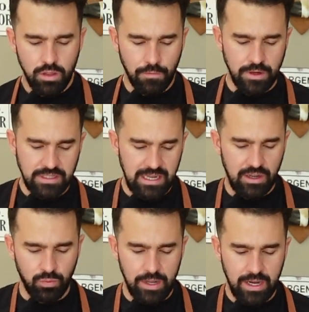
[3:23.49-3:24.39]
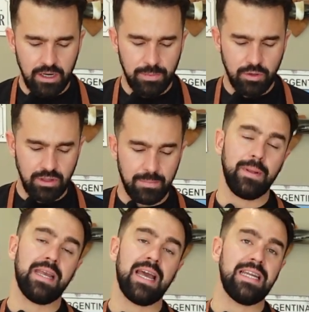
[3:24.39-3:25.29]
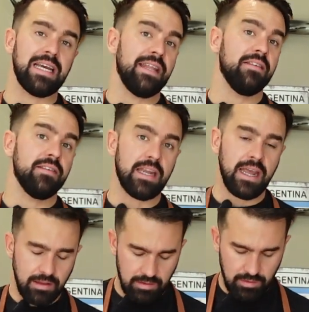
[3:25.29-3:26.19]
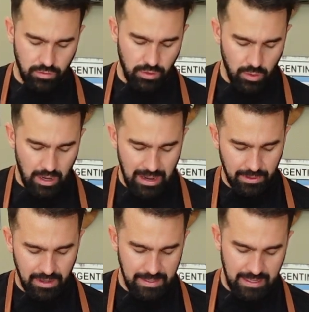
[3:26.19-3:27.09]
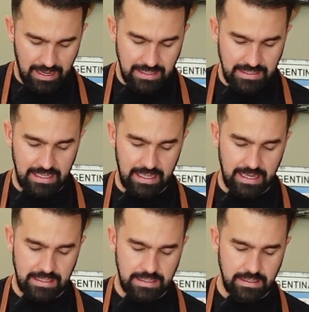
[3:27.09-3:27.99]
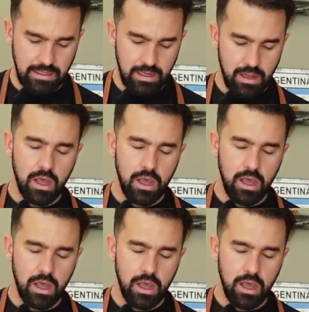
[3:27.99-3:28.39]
The first thing is we are going to be doing the picanha in steaks, so I'm going to be cutting this